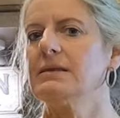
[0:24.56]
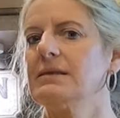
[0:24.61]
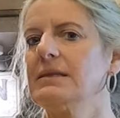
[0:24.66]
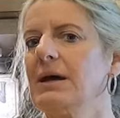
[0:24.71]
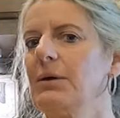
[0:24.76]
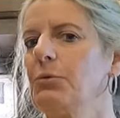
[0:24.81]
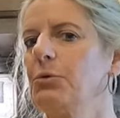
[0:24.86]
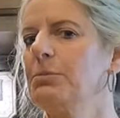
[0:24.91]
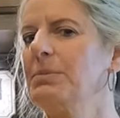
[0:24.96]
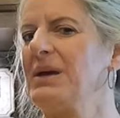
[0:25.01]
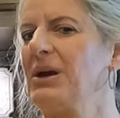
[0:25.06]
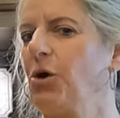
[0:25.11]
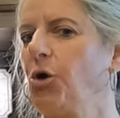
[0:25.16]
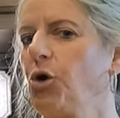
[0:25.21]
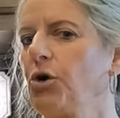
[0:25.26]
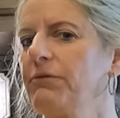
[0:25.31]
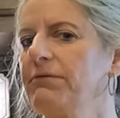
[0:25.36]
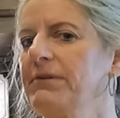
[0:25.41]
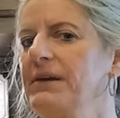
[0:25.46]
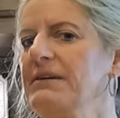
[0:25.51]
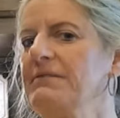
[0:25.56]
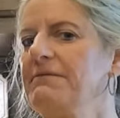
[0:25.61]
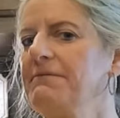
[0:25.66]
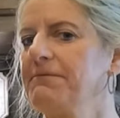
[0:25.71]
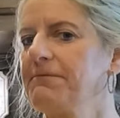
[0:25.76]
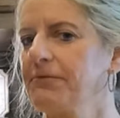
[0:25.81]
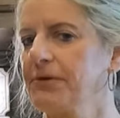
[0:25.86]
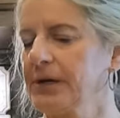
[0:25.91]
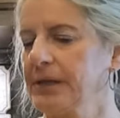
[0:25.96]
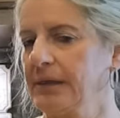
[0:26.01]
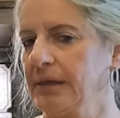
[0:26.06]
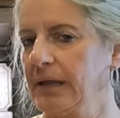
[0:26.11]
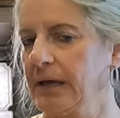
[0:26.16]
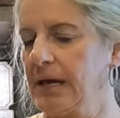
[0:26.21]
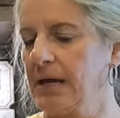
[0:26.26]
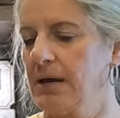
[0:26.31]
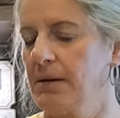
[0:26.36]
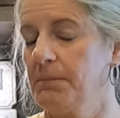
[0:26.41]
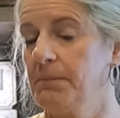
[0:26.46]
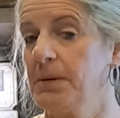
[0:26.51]
that would be RV
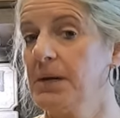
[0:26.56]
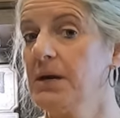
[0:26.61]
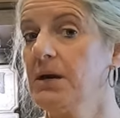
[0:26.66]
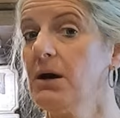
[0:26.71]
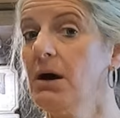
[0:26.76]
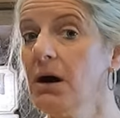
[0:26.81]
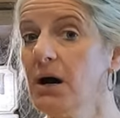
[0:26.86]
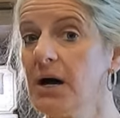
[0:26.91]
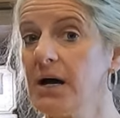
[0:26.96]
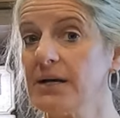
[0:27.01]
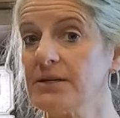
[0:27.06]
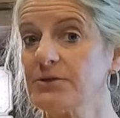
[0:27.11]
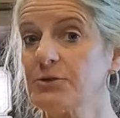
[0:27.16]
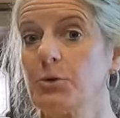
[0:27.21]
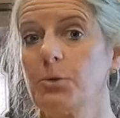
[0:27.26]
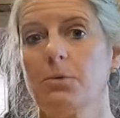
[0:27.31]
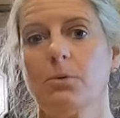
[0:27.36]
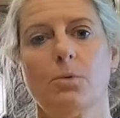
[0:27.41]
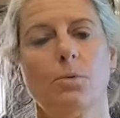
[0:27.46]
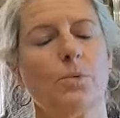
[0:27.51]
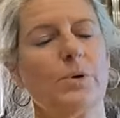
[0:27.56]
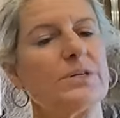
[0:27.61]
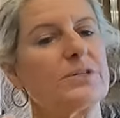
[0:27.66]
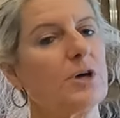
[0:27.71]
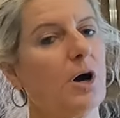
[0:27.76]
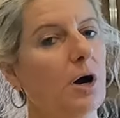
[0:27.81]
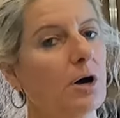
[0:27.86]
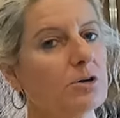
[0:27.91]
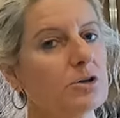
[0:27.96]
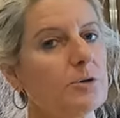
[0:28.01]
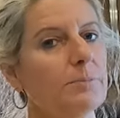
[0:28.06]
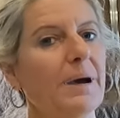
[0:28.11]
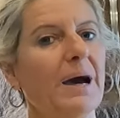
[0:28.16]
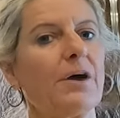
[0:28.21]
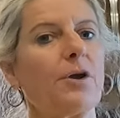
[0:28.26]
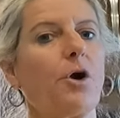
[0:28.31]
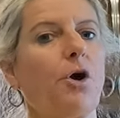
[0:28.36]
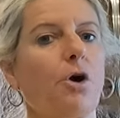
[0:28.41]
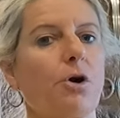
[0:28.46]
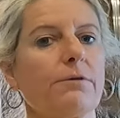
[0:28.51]
friendly, because we talked
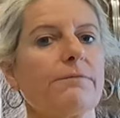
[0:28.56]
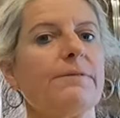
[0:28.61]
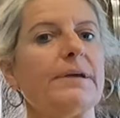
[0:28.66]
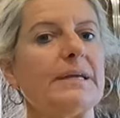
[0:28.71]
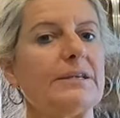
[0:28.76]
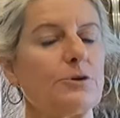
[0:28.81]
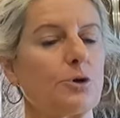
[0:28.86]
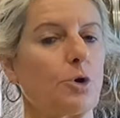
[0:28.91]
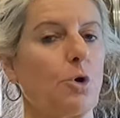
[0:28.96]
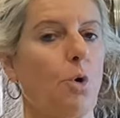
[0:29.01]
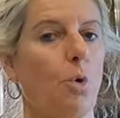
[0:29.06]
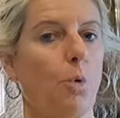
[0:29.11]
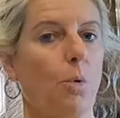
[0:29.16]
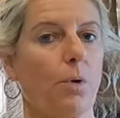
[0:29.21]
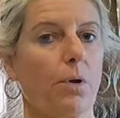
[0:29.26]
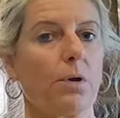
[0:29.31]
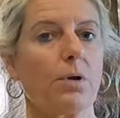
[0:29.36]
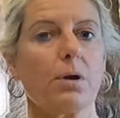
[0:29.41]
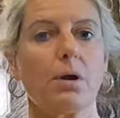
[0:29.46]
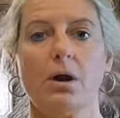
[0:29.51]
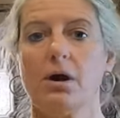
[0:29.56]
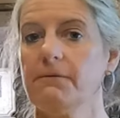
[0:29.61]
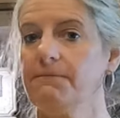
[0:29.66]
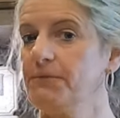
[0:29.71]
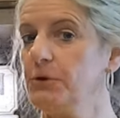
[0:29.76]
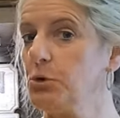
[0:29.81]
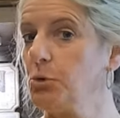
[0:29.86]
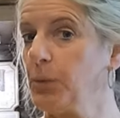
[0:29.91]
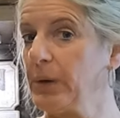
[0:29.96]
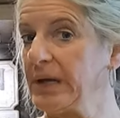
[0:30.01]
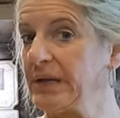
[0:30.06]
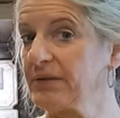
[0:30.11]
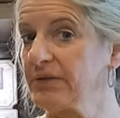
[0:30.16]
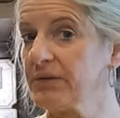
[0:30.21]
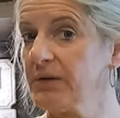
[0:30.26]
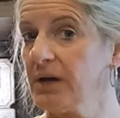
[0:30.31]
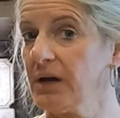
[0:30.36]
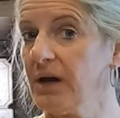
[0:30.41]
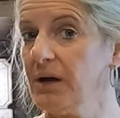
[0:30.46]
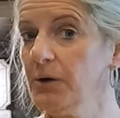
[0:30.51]
about RV decor a few weeks
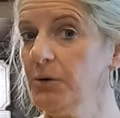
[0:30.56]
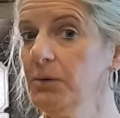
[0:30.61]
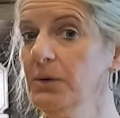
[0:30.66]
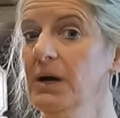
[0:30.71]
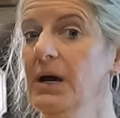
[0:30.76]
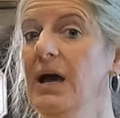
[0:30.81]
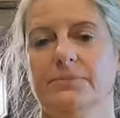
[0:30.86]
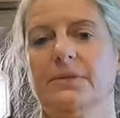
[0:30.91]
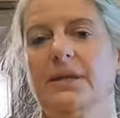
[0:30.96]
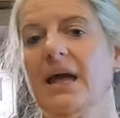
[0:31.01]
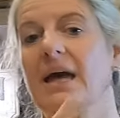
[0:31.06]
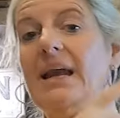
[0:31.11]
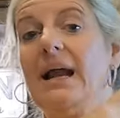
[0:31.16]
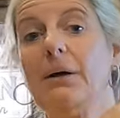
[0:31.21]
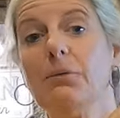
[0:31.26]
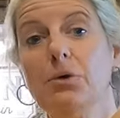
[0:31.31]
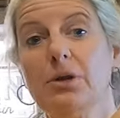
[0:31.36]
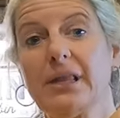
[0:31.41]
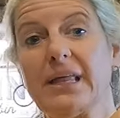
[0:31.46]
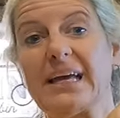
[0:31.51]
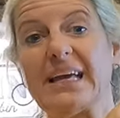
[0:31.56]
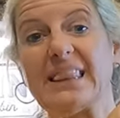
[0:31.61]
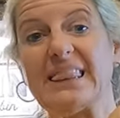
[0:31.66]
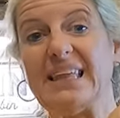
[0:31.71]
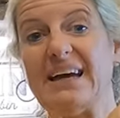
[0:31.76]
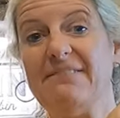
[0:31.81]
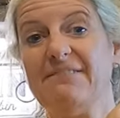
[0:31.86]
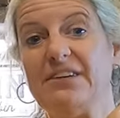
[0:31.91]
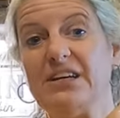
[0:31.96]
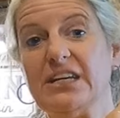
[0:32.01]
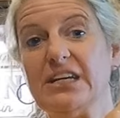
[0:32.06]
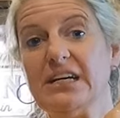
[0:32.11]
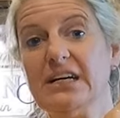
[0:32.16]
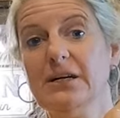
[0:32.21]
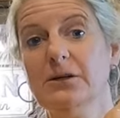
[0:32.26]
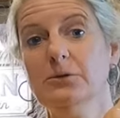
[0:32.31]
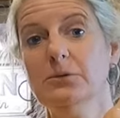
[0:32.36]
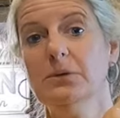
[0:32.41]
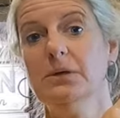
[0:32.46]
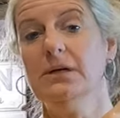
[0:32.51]
ago, and I will link that
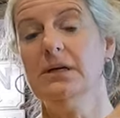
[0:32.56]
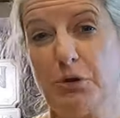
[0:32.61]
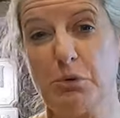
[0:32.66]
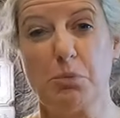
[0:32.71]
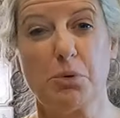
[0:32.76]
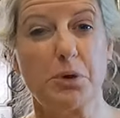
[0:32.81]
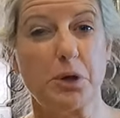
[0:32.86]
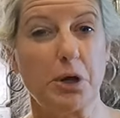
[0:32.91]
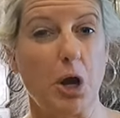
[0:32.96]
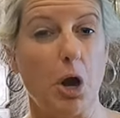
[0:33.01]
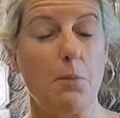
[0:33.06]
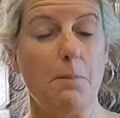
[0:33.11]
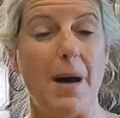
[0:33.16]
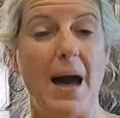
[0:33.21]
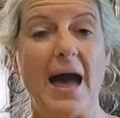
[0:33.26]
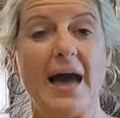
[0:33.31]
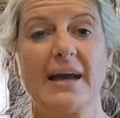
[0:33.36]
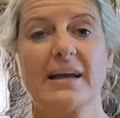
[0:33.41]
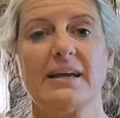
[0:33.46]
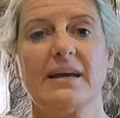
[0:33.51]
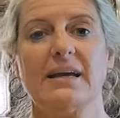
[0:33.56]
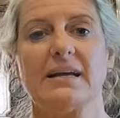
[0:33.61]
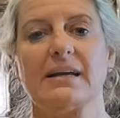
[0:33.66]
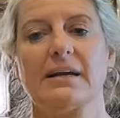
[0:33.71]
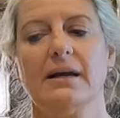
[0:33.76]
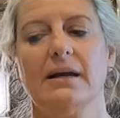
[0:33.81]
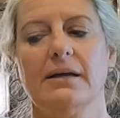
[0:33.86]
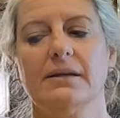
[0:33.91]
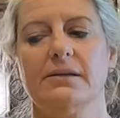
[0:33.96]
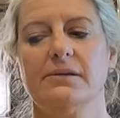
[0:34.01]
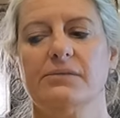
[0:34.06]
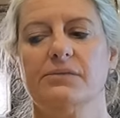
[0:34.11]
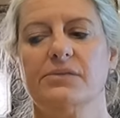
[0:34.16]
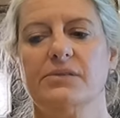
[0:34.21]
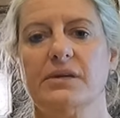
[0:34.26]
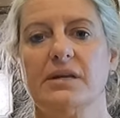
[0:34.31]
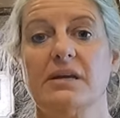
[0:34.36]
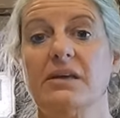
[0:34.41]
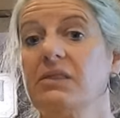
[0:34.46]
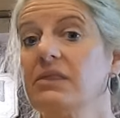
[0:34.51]
video if you want to go back and kind of
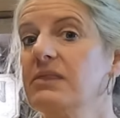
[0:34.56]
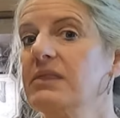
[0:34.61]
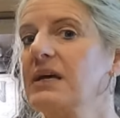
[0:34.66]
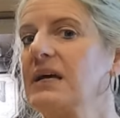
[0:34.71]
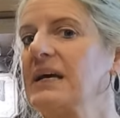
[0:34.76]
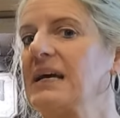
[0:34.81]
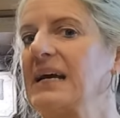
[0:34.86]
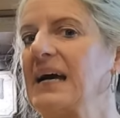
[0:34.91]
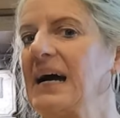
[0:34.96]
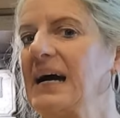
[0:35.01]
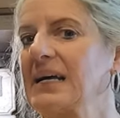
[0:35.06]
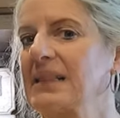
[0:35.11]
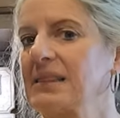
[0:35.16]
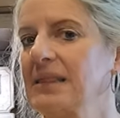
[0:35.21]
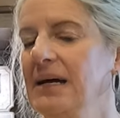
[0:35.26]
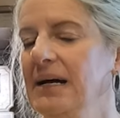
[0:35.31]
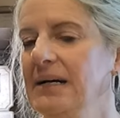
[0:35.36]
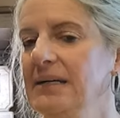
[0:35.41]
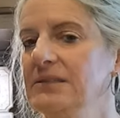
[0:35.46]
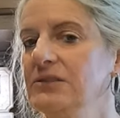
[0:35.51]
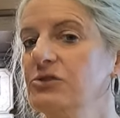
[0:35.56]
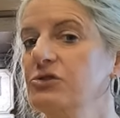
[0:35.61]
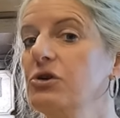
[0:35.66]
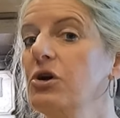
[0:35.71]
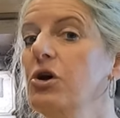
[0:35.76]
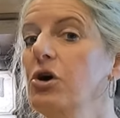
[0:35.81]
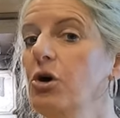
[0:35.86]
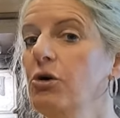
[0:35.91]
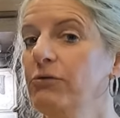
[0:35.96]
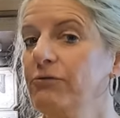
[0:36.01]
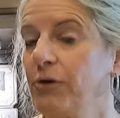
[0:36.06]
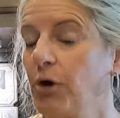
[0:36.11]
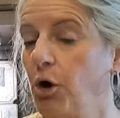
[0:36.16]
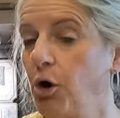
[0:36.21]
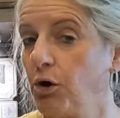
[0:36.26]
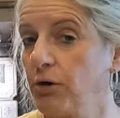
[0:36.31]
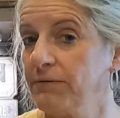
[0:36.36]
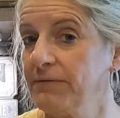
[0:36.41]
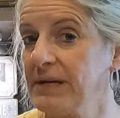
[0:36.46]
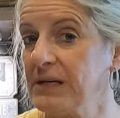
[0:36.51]
see the guidelines for
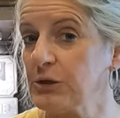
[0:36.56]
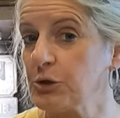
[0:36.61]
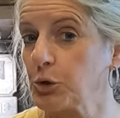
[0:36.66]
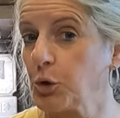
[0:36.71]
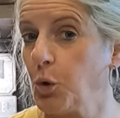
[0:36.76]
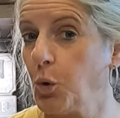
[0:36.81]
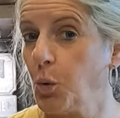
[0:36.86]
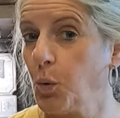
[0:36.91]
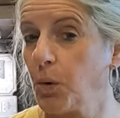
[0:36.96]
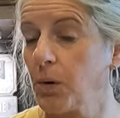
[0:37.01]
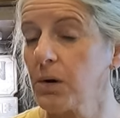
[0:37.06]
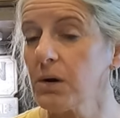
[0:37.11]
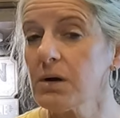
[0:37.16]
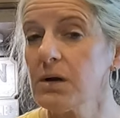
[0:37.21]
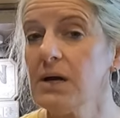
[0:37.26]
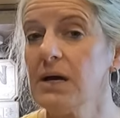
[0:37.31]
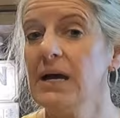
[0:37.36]
RV decor.